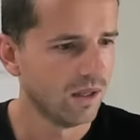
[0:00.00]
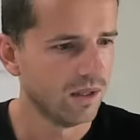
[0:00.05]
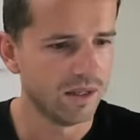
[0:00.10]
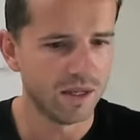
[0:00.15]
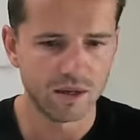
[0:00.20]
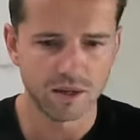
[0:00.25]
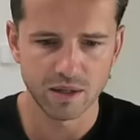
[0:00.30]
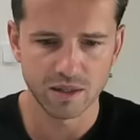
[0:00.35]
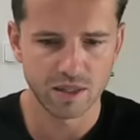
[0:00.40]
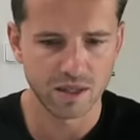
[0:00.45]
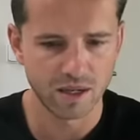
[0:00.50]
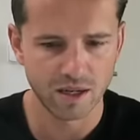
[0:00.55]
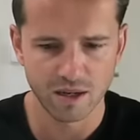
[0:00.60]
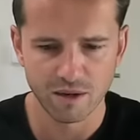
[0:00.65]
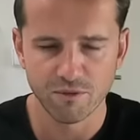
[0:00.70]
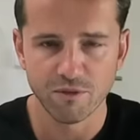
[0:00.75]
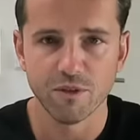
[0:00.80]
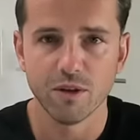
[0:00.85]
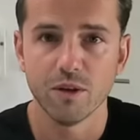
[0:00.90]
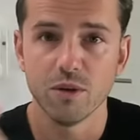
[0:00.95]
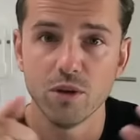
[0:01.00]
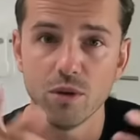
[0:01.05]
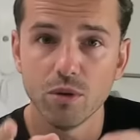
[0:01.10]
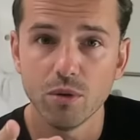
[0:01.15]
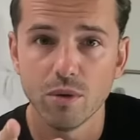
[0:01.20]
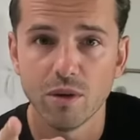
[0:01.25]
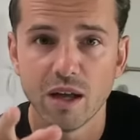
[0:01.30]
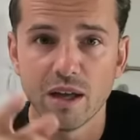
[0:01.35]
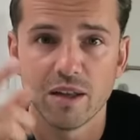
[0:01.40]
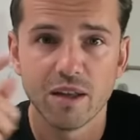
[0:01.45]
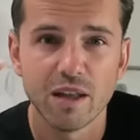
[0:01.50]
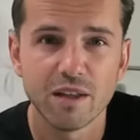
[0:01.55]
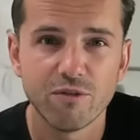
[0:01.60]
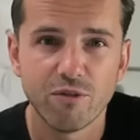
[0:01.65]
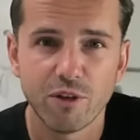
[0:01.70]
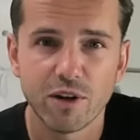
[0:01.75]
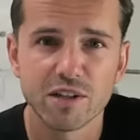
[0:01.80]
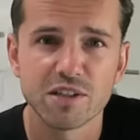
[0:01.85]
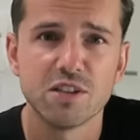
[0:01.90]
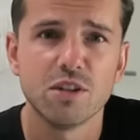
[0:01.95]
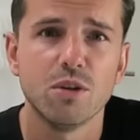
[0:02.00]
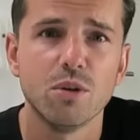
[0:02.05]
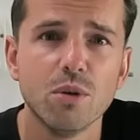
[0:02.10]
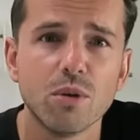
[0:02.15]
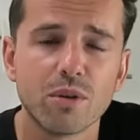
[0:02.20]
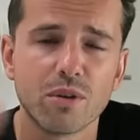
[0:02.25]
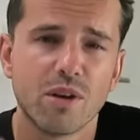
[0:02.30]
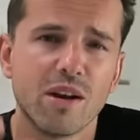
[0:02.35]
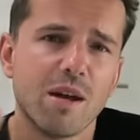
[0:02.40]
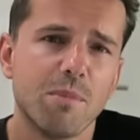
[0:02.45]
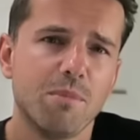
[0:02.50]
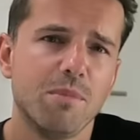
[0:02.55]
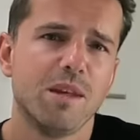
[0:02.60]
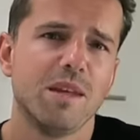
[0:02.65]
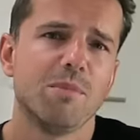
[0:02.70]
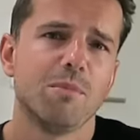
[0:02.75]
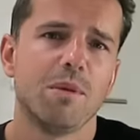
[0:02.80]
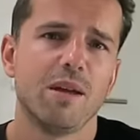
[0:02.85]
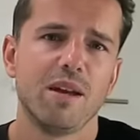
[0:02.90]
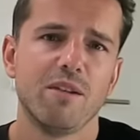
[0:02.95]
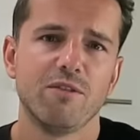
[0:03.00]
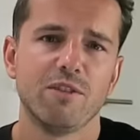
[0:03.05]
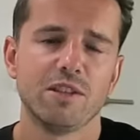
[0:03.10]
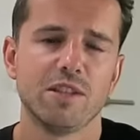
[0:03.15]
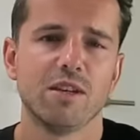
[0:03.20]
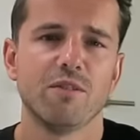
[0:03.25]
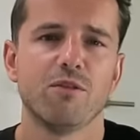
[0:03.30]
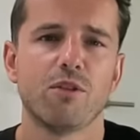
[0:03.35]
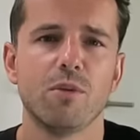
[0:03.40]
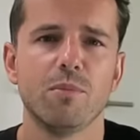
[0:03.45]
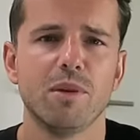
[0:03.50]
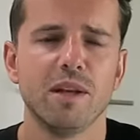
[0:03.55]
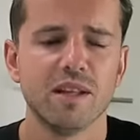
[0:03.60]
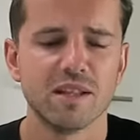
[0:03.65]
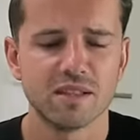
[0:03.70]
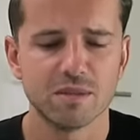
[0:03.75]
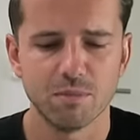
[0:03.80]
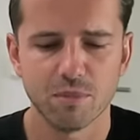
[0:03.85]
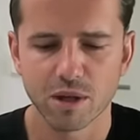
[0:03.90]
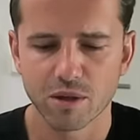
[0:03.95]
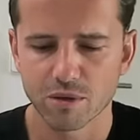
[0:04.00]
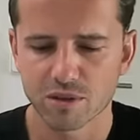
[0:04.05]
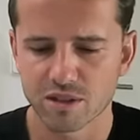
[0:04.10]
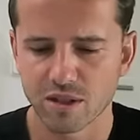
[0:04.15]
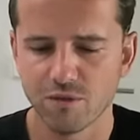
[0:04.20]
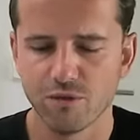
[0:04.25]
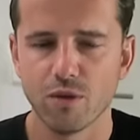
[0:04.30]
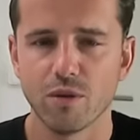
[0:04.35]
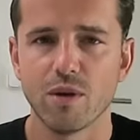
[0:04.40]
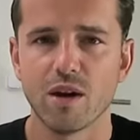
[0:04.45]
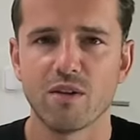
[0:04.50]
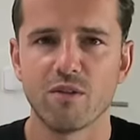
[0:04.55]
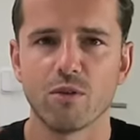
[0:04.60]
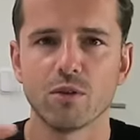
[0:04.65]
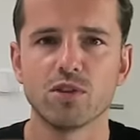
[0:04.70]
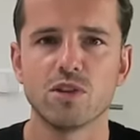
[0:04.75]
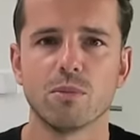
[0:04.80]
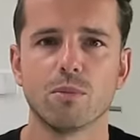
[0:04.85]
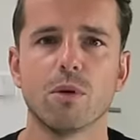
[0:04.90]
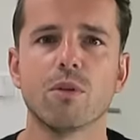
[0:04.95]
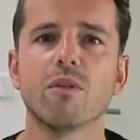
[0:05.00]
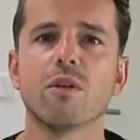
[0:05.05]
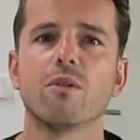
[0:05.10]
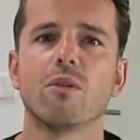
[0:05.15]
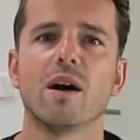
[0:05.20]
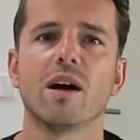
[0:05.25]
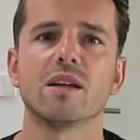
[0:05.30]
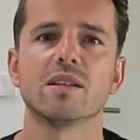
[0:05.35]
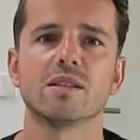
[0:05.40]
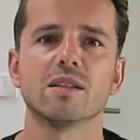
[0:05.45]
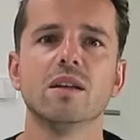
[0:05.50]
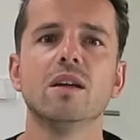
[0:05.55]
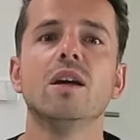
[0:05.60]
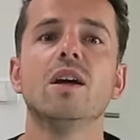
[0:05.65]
There, you, at first, you're gonna be benefiting from this, because if you are watching both of us,